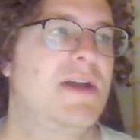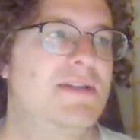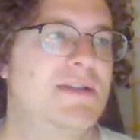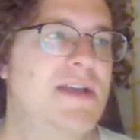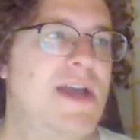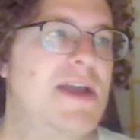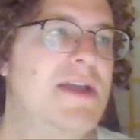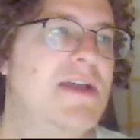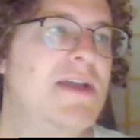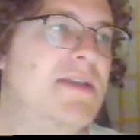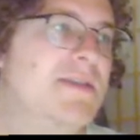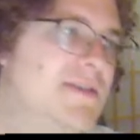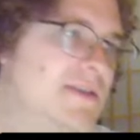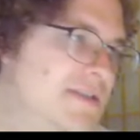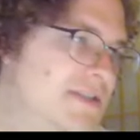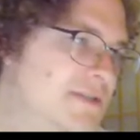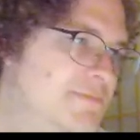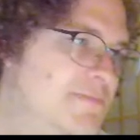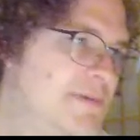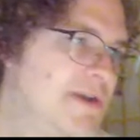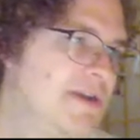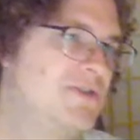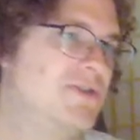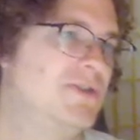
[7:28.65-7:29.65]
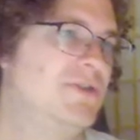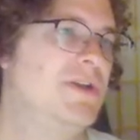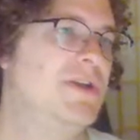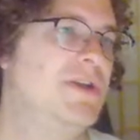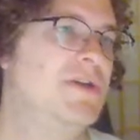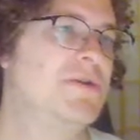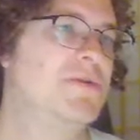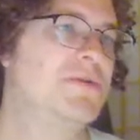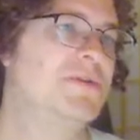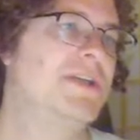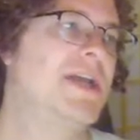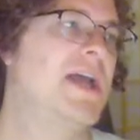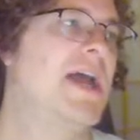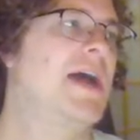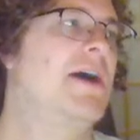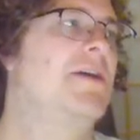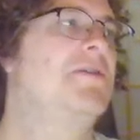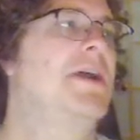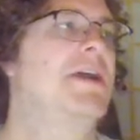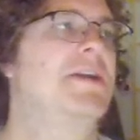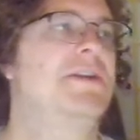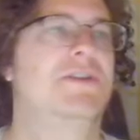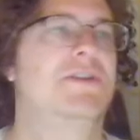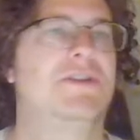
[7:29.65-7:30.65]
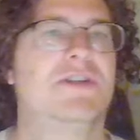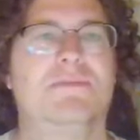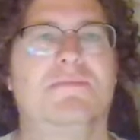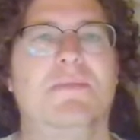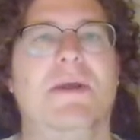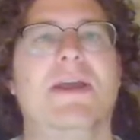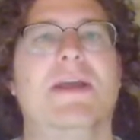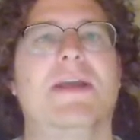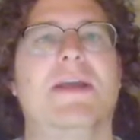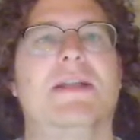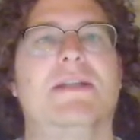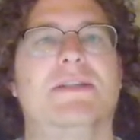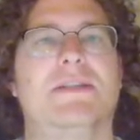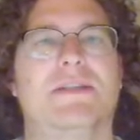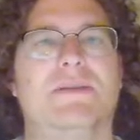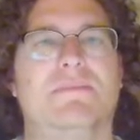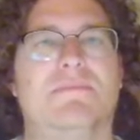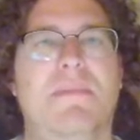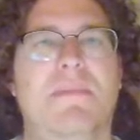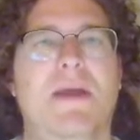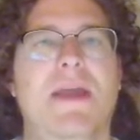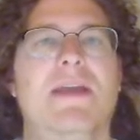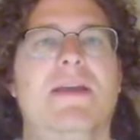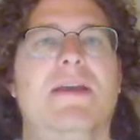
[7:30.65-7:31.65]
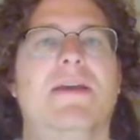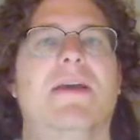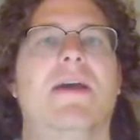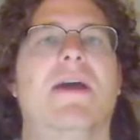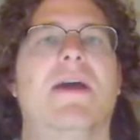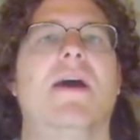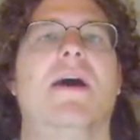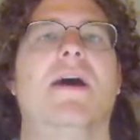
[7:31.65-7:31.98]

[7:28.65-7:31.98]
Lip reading: take the special heroes out and just make